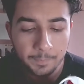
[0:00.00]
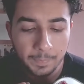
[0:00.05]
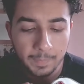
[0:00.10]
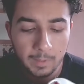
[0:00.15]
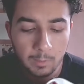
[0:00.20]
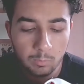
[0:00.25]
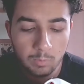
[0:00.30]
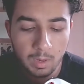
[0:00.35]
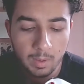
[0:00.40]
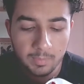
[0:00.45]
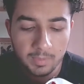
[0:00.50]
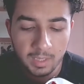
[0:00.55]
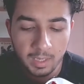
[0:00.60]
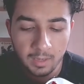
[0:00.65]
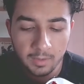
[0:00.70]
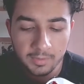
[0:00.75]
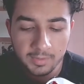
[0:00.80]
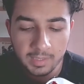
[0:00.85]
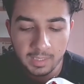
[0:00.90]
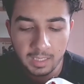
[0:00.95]

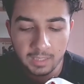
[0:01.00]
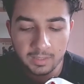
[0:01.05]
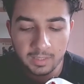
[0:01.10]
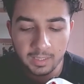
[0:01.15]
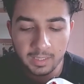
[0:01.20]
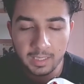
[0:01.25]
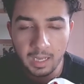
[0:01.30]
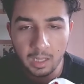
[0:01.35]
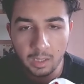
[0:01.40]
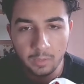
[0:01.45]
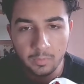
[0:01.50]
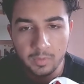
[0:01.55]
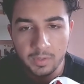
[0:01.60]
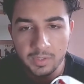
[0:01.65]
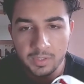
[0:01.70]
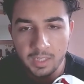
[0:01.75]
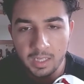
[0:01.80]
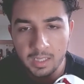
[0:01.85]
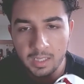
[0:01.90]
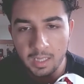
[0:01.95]
reptile slash like an
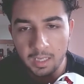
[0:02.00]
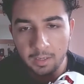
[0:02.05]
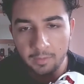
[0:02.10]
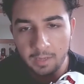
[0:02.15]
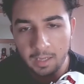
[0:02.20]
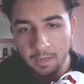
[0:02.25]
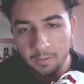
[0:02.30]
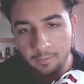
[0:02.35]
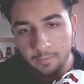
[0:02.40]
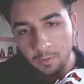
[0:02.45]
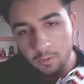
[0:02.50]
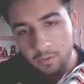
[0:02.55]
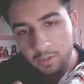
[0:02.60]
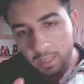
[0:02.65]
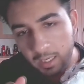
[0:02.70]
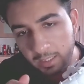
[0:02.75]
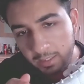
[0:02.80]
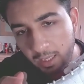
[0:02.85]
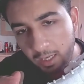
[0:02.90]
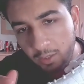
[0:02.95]
elephant skin, and it kind of feels
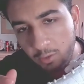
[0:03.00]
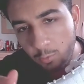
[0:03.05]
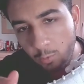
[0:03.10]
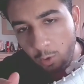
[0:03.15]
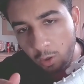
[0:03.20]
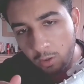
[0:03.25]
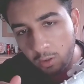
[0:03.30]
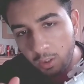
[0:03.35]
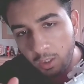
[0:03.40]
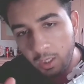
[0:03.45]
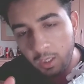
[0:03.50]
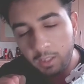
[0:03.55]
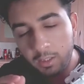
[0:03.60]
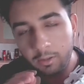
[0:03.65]
like that as well.